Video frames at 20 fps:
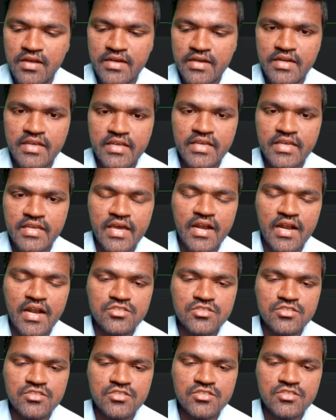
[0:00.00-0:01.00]
and here
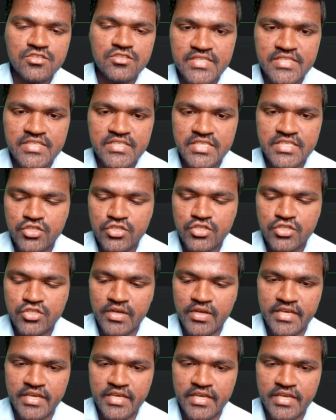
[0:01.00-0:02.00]
also I am mentioning
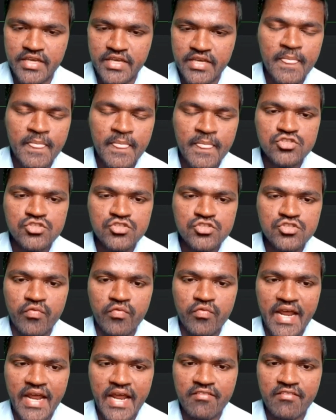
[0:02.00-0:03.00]
tuple here. So we
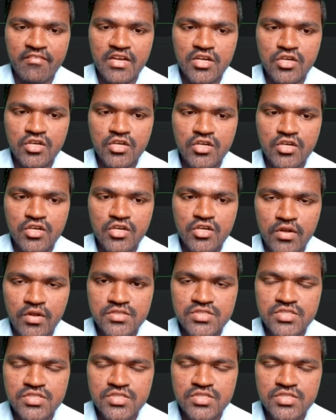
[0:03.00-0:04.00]
are having
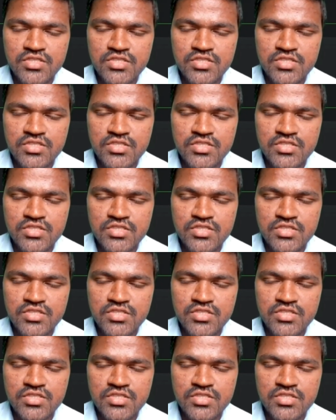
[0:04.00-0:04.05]
tuples,